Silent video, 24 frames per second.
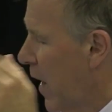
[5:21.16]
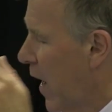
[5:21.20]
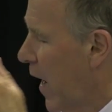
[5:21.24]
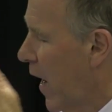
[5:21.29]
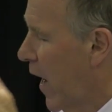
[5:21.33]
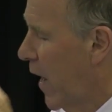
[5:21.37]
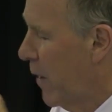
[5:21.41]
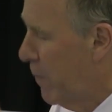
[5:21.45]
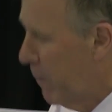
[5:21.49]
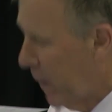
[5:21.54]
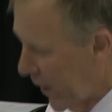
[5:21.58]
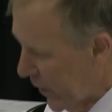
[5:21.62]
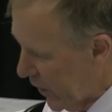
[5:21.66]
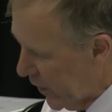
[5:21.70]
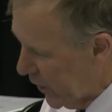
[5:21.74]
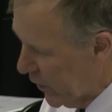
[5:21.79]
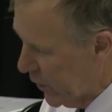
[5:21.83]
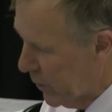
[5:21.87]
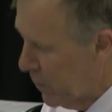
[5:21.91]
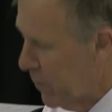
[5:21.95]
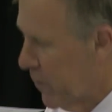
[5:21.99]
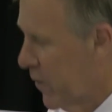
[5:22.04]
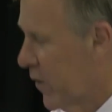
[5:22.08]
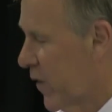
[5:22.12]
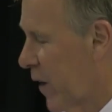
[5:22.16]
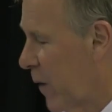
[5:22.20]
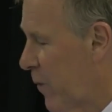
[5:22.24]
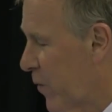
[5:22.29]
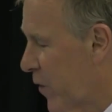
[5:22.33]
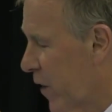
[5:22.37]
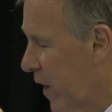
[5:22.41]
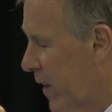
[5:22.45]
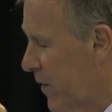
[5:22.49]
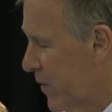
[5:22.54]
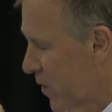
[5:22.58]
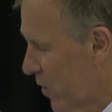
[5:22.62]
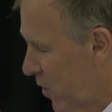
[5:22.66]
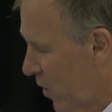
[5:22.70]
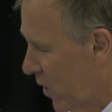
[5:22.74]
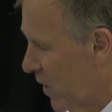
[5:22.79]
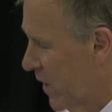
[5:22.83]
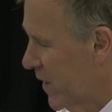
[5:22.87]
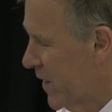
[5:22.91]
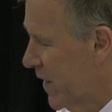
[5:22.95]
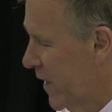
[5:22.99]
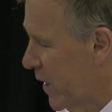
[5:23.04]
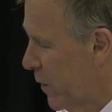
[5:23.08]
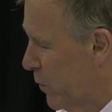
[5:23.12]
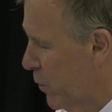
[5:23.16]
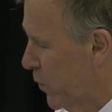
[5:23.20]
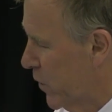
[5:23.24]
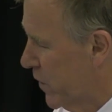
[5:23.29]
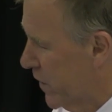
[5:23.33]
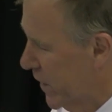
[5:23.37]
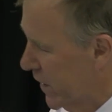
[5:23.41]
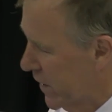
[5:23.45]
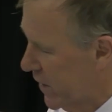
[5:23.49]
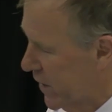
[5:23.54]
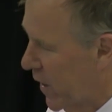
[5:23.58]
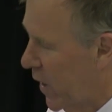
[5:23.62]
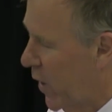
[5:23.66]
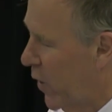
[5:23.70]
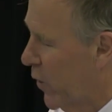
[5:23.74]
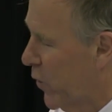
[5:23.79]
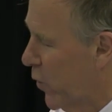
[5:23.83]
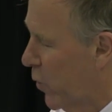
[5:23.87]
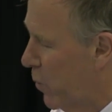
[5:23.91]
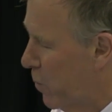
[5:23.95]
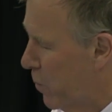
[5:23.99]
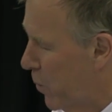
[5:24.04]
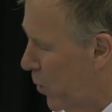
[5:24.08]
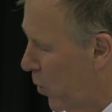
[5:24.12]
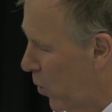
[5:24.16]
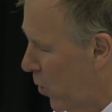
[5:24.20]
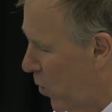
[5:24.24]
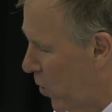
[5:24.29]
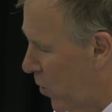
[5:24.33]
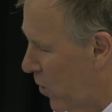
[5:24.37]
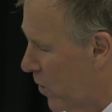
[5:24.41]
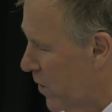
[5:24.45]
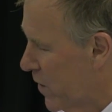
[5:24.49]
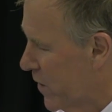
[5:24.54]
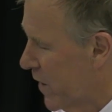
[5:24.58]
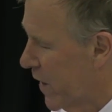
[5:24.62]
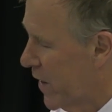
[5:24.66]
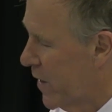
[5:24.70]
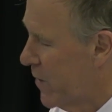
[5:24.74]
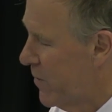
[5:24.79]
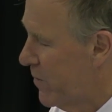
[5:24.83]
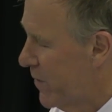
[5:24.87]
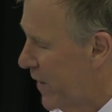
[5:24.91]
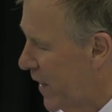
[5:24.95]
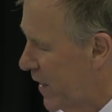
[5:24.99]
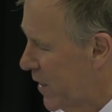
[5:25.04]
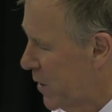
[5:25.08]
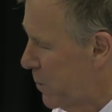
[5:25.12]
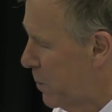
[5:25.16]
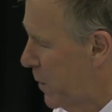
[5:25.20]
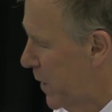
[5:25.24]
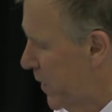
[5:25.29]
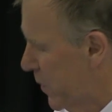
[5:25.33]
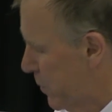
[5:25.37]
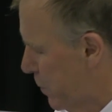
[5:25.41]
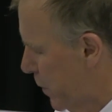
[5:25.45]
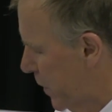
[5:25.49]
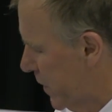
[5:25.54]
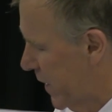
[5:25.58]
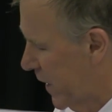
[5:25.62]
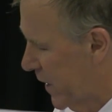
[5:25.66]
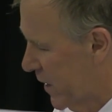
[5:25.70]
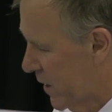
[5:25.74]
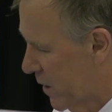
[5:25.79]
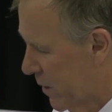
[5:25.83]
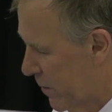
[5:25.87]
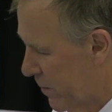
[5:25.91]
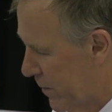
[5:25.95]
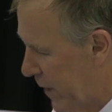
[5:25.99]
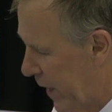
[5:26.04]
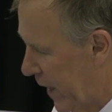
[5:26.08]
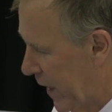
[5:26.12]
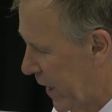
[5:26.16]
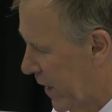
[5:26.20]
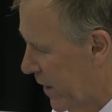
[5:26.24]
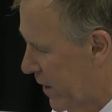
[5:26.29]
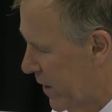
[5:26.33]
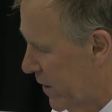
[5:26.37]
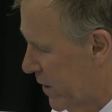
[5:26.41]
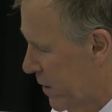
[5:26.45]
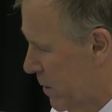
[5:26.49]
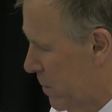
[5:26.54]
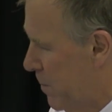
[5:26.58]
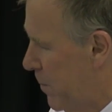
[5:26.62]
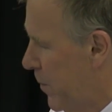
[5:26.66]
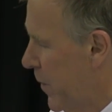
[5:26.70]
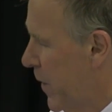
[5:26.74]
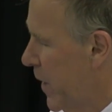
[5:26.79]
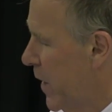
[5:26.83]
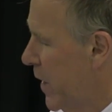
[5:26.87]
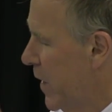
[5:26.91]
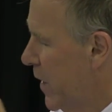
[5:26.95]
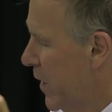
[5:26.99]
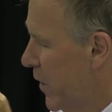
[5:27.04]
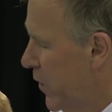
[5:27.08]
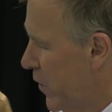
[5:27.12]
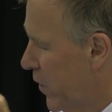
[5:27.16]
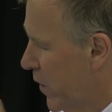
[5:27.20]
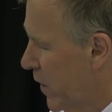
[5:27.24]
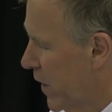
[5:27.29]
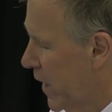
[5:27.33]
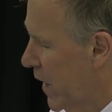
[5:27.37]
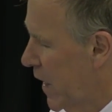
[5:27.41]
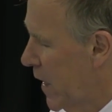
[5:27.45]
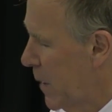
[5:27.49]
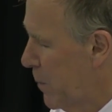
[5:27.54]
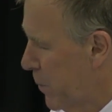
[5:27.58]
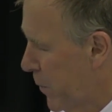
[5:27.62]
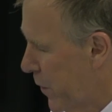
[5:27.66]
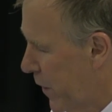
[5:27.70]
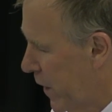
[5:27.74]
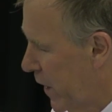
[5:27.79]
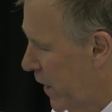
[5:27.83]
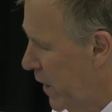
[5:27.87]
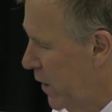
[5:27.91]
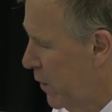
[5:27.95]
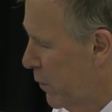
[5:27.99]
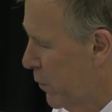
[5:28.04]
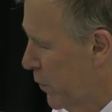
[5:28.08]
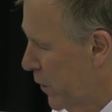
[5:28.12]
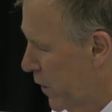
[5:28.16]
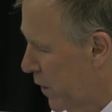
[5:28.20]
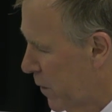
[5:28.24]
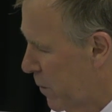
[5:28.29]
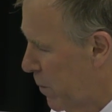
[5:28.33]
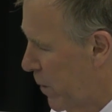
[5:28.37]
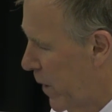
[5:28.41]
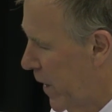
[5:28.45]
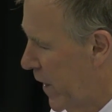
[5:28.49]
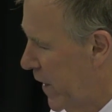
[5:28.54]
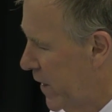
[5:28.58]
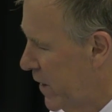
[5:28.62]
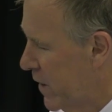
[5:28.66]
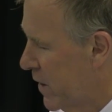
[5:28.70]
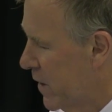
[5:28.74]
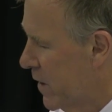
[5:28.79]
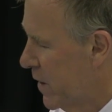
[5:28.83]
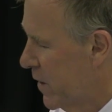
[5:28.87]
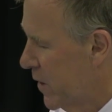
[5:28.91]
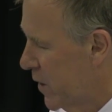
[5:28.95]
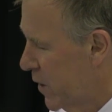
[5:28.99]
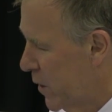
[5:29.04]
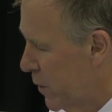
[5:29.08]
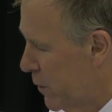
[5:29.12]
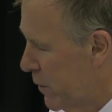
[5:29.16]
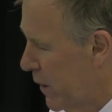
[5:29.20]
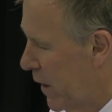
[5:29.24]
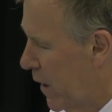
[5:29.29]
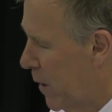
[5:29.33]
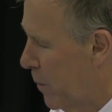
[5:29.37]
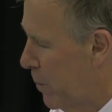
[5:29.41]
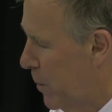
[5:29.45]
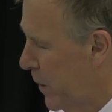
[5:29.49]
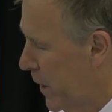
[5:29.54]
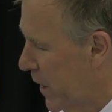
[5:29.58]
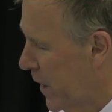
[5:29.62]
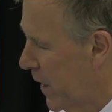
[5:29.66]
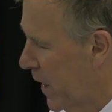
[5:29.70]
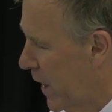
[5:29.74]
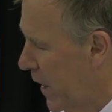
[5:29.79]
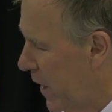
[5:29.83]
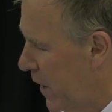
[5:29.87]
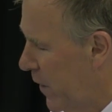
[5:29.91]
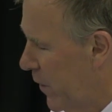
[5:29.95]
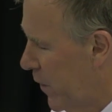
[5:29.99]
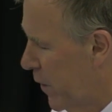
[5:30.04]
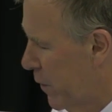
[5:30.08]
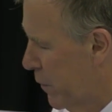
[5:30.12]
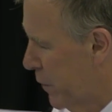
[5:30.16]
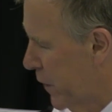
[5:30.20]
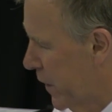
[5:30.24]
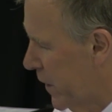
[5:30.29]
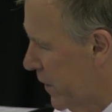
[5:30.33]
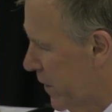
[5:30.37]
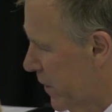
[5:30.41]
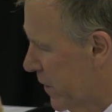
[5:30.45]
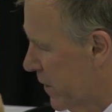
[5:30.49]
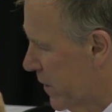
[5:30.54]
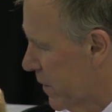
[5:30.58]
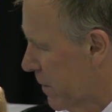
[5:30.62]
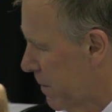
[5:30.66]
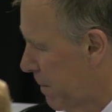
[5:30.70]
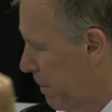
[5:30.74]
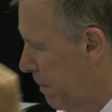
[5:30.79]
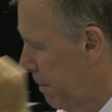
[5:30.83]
and mothers sometimes can't eat for 6 hours or more, so there must be a protective mechanism to keep the infant brain developing in the fetus.